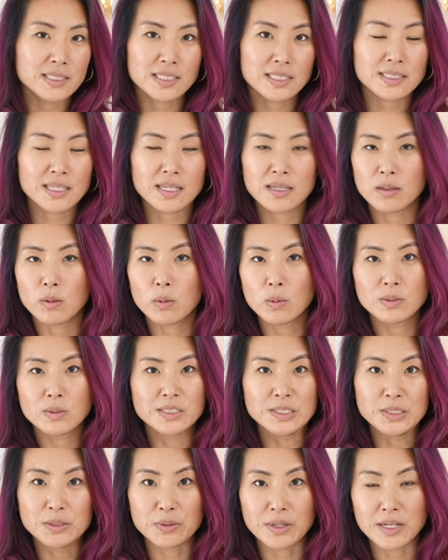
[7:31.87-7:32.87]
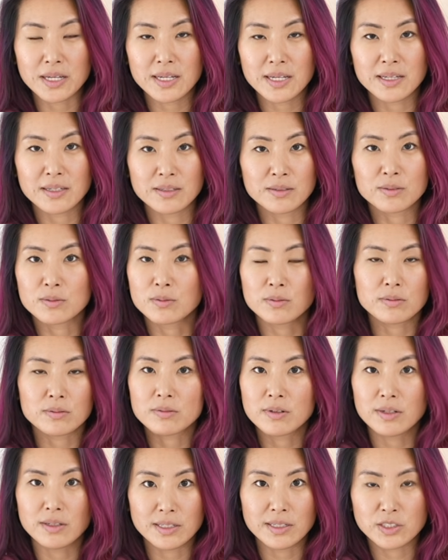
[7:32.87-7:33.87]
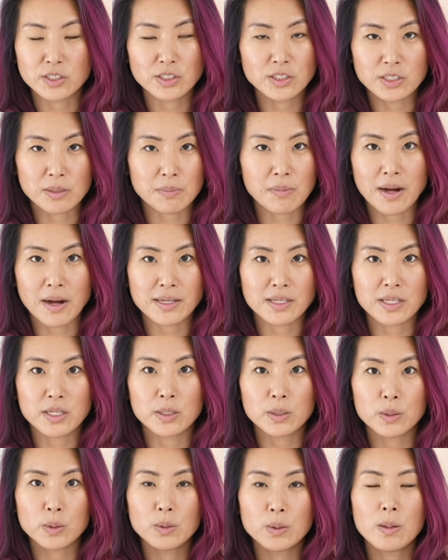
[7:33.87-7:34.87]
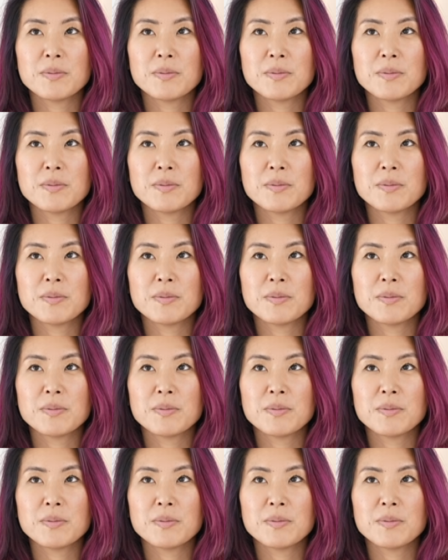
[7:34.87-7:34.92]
It's like a whole degree in relationship IQ.